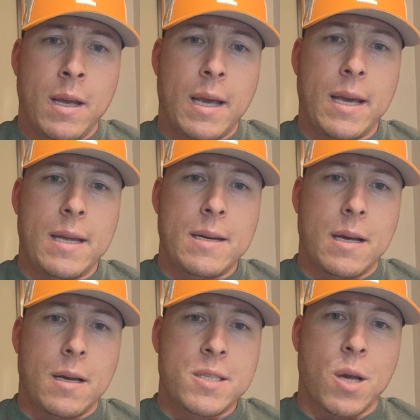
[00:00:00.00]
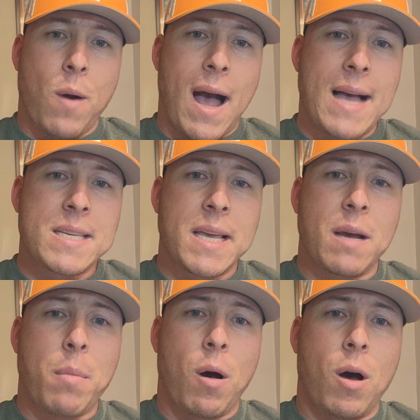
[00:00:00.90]
And uh, so
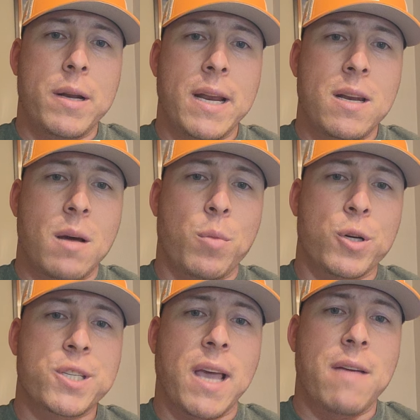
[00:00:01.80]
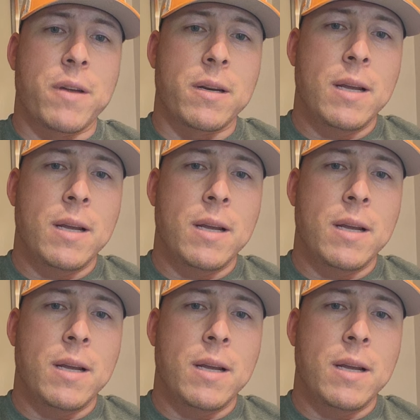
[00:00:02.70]
Isaiah Bond at number seven.